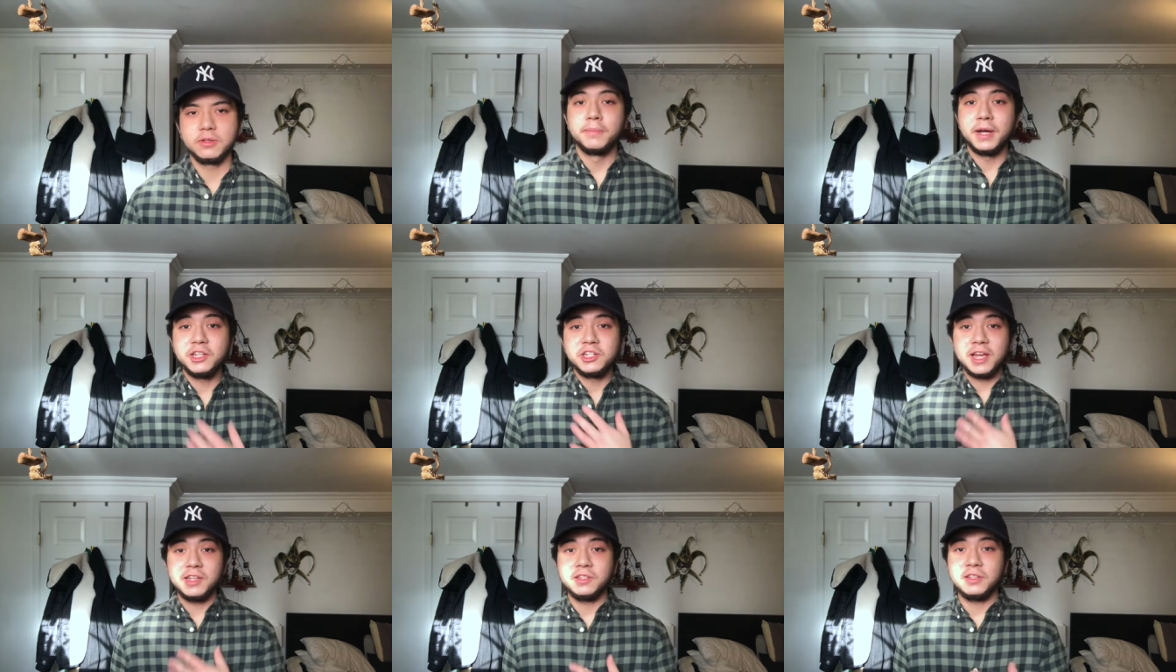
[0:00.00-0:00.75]
My
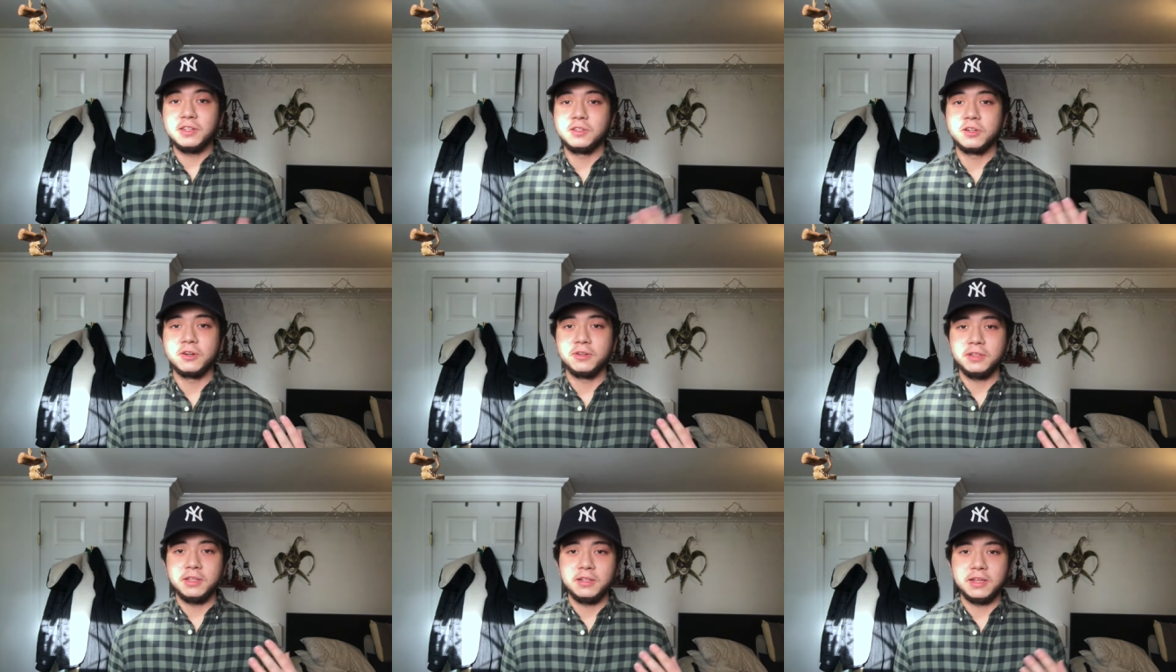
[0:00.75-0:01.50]
chest is
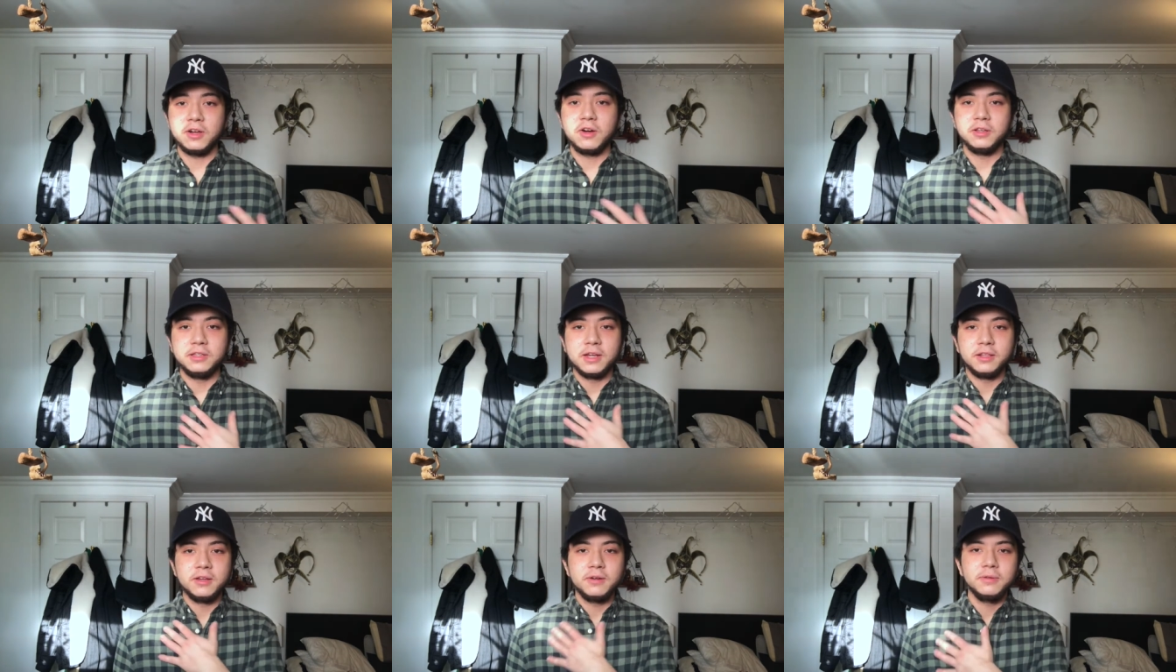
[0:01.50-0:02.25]
currently like all
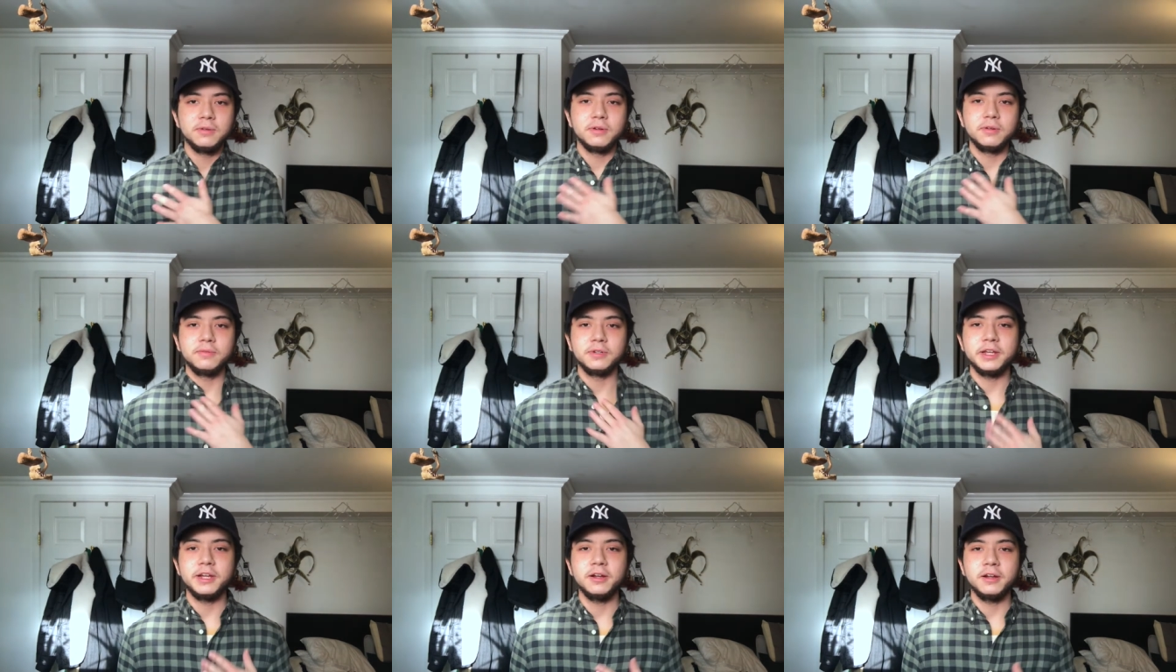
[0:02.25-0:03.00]
yellow over
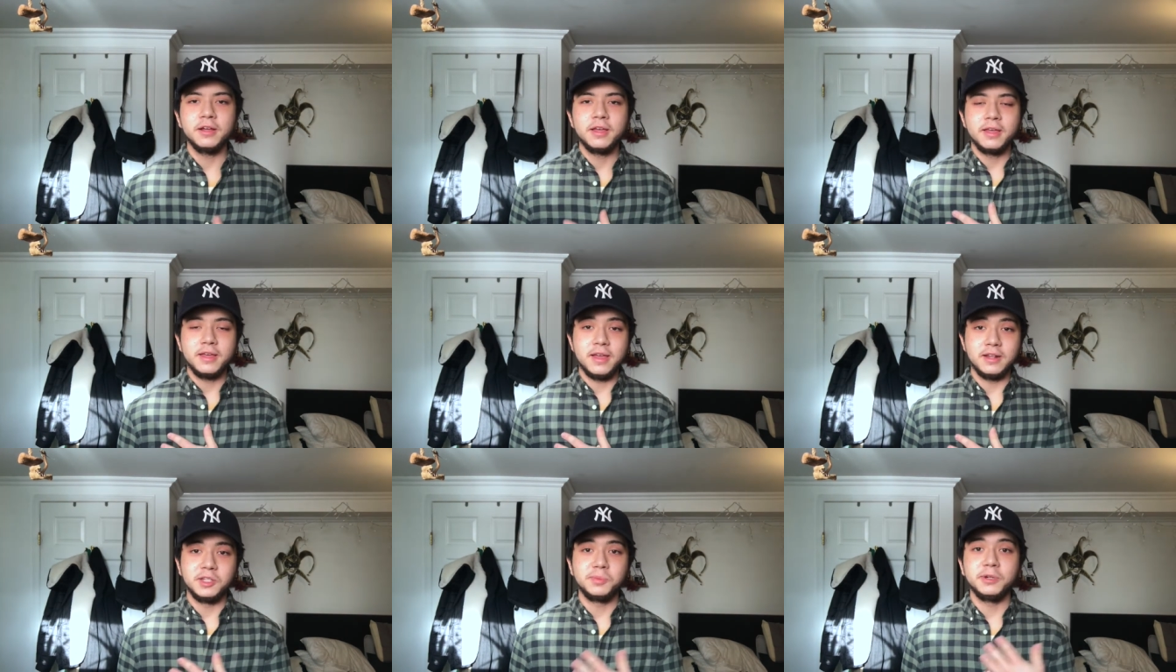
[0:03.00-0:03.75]
here,
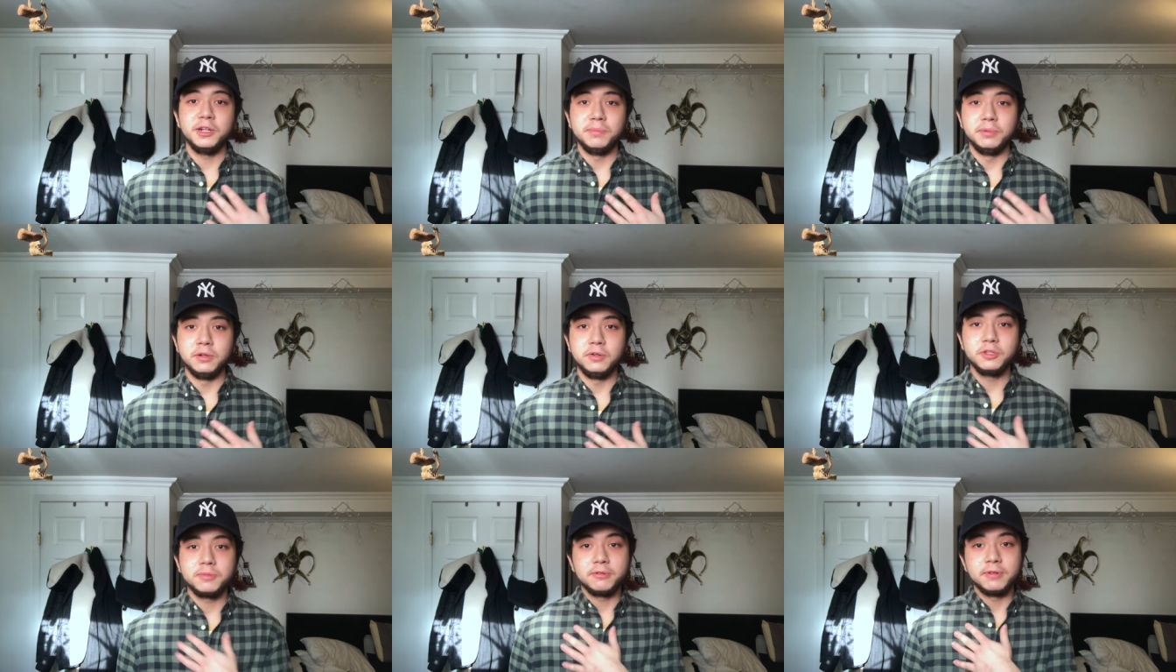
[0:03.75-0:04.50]
and it's pretty
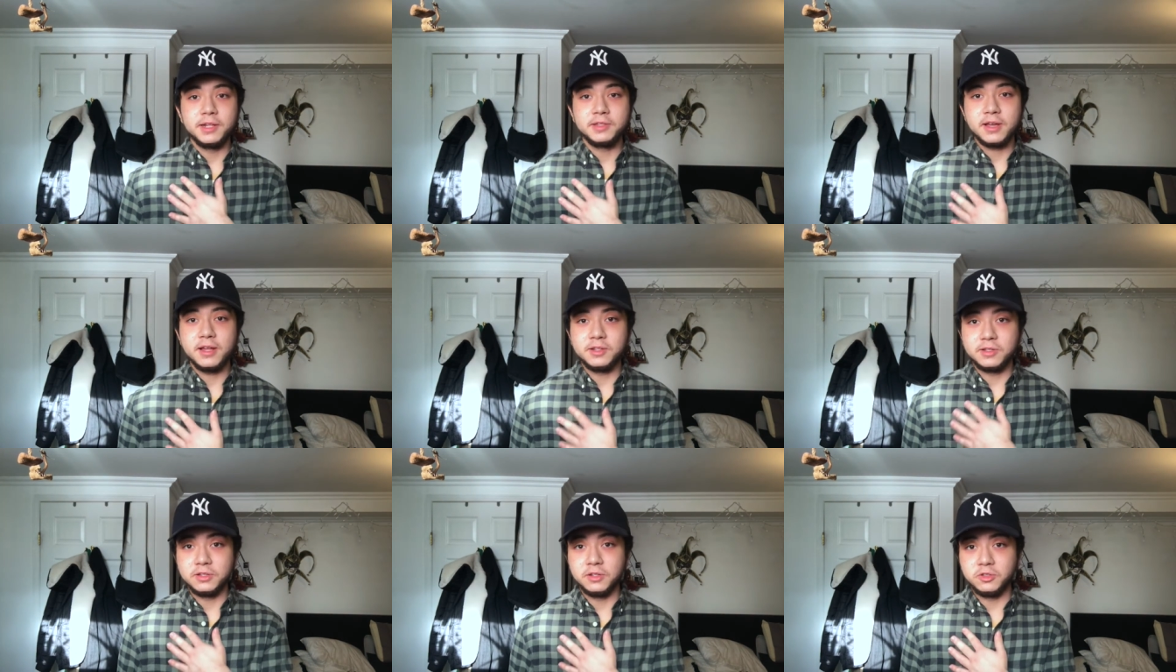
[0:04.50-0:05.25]
bruised. My right side
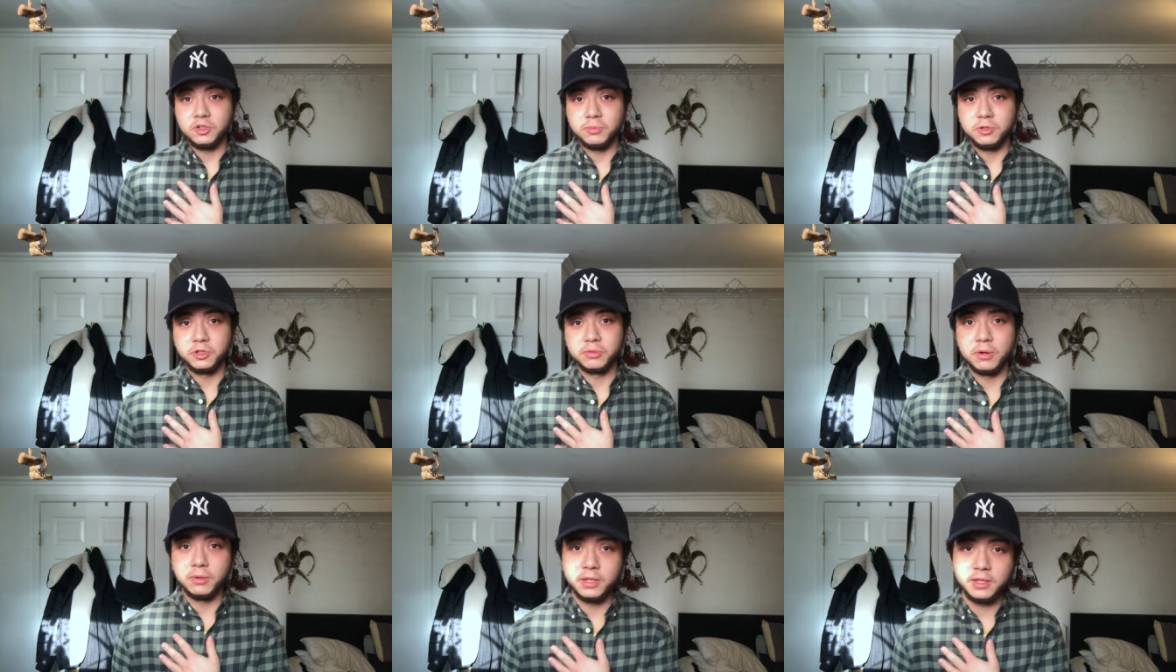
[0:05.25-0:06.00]
is still super
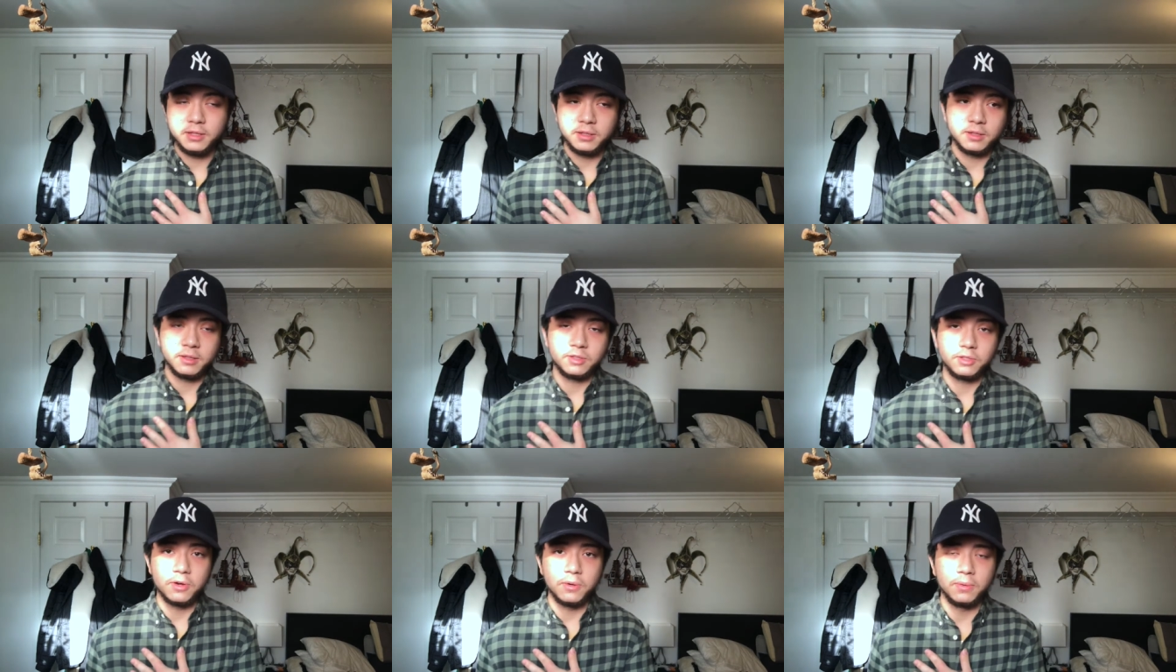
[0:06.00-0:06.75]
swollen,
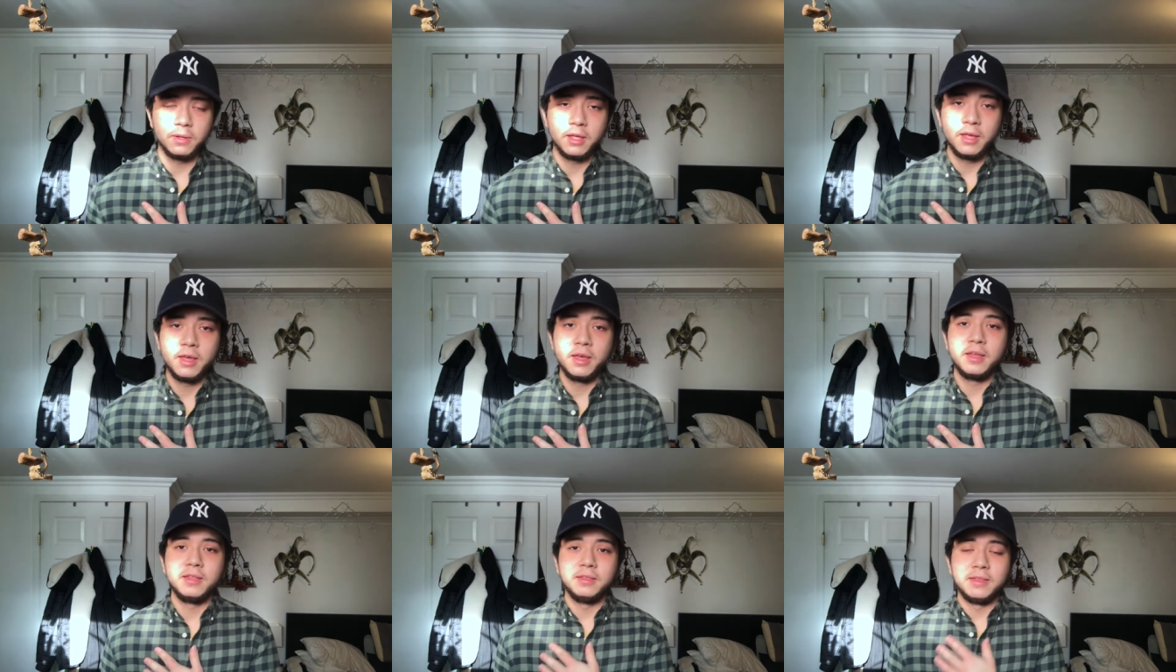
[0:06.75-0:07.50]
so
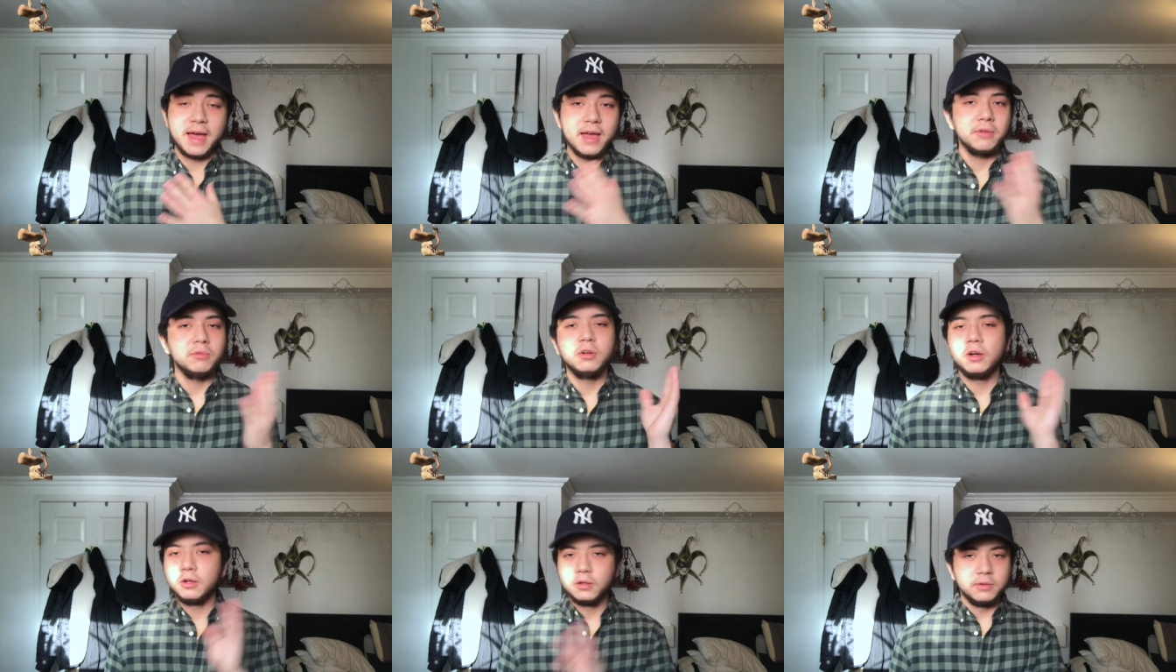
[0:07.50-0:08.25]
that will
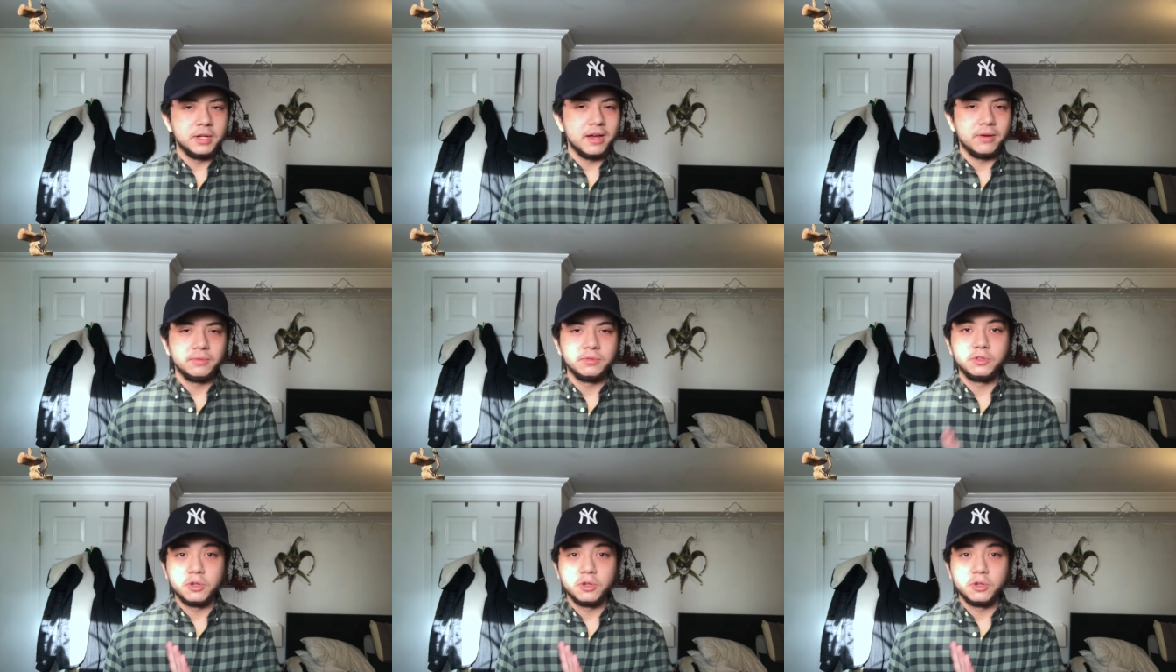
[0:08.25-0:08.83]
all go down.